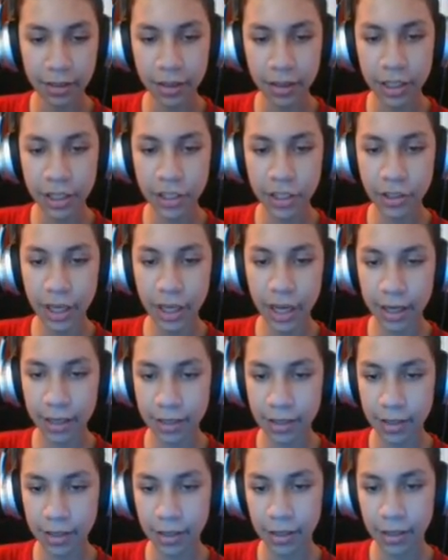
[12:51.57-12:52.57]
Could you
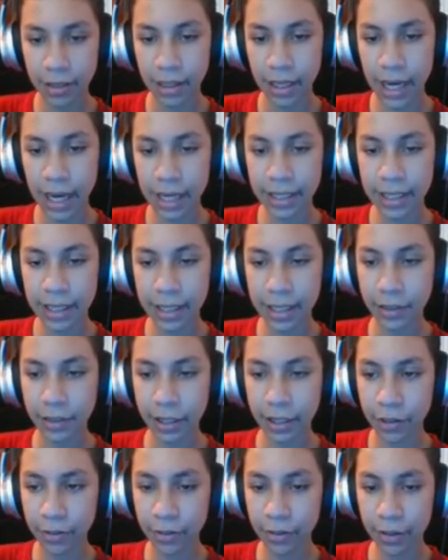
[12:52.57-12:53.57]
not? I need to kill
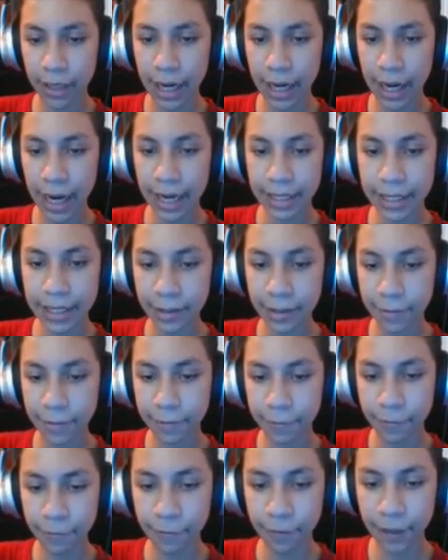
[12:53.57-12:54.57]
you. I need to
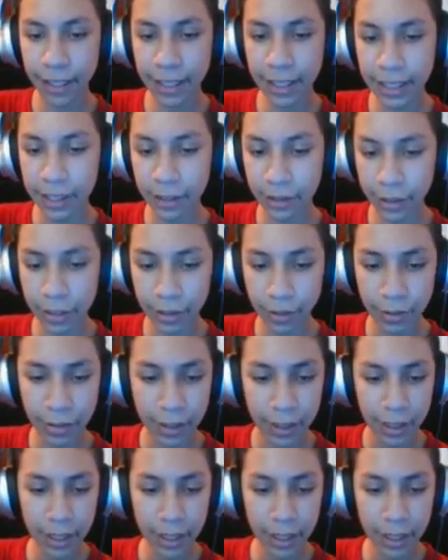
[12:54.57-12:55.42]
freaking kill you.